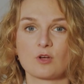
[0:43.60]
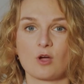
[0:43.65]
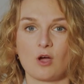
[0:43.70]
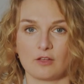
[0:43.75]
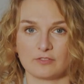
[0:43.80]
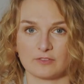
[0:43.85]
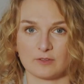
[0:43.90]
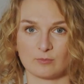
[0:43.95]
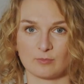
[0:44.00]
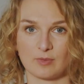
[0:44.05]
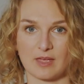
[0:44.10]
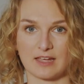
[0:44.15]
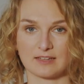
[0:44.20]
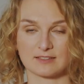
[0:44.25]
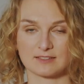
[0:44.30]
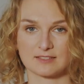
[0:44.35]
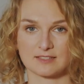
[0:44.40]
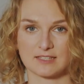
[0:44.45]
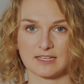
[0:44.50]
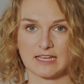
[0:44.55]
cotton
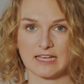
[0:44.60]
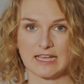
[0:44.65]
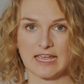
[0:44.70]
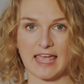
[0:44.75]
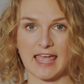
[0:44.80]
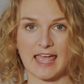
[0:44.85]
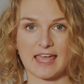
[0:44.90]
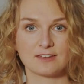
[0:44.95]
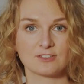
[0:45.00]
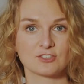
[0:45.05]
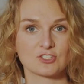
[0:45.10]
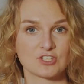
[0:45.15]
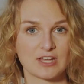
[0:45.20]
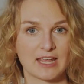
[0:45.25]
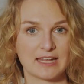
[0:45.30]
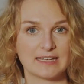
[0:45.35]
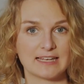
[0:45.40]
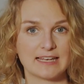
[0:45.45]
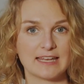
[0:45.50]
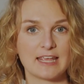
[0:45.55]
pad and
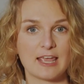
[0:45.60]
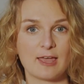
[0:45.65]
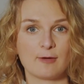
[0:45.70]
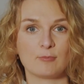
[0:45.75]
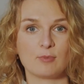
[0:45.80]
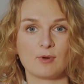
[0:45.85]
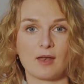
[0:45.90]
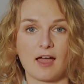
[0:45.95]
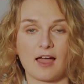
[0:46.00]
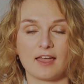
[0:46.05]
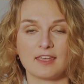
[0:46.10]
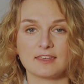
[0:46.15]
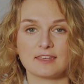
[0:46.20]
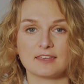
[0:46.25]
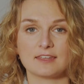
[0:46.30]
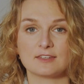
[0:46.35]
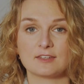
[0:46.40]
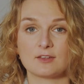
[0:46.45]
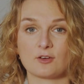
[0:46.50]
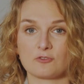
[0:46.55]
gently apply
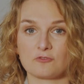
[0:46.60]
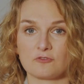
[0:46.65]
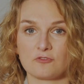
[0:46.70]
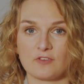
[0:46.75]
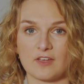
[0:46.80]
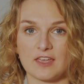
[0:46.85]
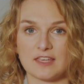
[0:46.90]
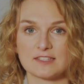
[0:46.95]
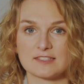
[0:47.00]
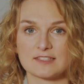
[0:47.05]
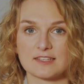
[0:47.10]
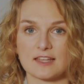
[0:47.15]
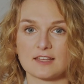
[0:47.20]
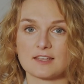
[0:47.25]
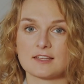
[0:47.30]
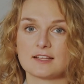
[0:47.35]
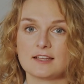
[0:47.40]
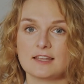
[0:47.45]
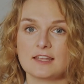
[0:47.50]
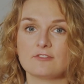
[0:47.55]
it on face
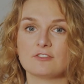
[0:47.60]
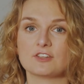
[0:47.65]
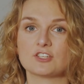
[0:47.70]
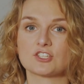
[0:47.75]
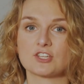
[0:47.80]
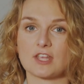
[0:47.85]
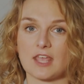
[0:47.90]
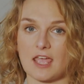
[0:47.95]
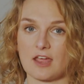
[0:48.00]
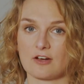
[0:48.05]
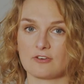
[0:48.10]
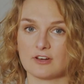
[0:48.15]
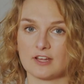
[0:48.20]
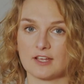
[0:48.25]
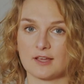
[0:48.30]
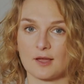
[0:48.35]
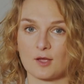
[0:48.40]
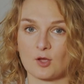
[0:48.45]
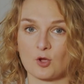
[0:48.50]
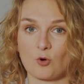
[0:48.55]
and cleavage
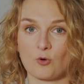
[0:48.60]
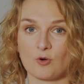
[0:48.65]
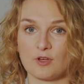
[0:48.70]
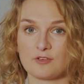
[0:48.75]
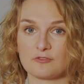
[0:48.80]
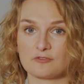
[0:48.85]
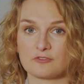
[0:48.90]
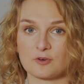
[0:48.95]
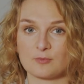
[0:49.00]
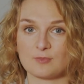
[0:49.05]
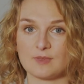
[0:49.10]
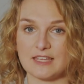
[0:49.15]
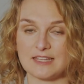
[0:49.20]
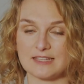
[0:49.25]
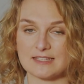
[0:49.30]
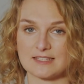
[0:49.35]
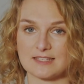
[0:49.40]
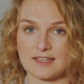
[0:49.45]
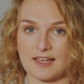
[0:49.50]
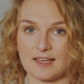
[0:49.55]
area, going from
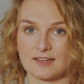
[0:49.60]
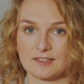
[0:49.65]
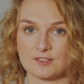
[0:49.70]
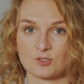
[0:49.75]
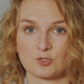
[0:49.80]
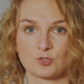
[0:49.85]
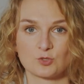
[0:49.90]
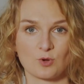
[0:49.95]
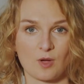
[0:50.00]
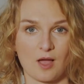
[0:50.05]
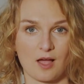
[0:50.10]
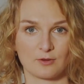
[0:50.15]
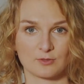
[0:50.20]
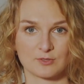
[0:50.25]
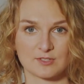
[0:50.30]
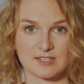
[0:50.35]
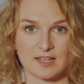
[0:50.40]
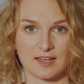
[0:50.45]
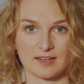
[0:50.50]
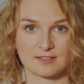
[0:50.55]
inside to
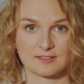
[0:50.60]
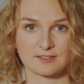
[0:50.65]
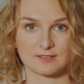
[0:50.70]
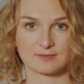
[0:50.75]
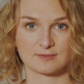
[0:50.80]
outside.